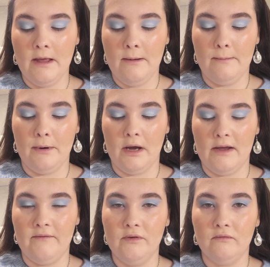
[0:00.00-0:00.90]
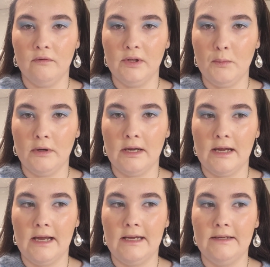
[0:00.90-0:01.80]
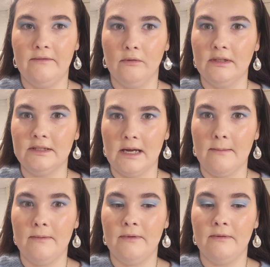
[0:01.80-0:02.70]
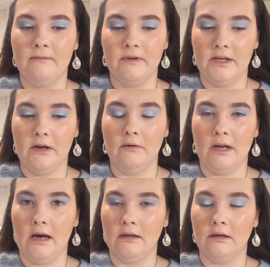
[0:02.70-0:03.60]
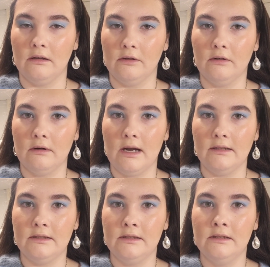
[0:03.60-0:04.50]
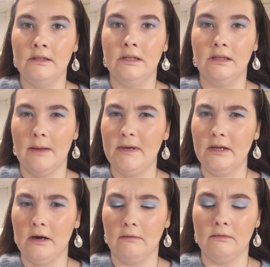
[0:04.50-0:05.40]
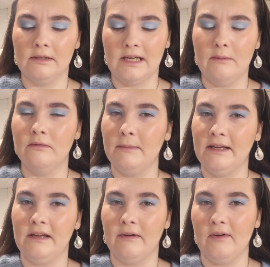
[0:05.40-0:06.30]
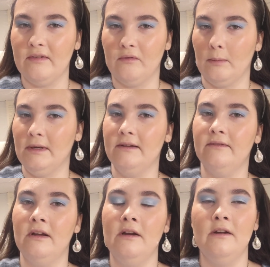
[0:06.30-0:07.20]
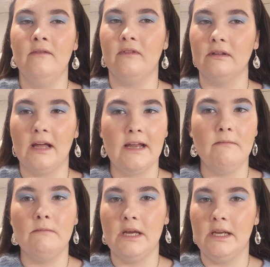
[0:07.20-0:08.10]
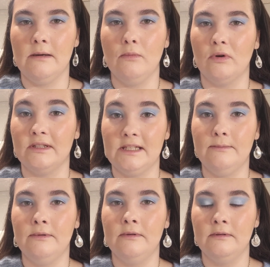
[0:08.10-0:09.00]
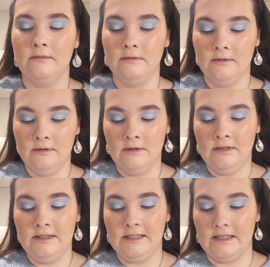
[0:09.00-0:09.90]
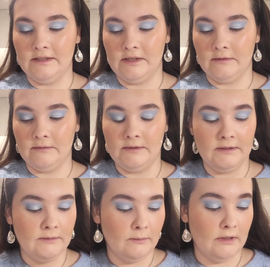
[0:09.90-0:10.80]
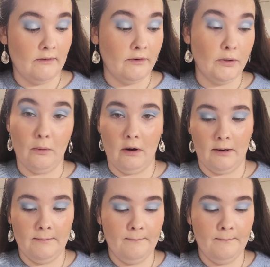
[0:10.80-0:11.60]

But if you really want a full in-depth video on how to color correct, let me know, because I will make that very informative for light, medium, or deep skin tones, whatever you are.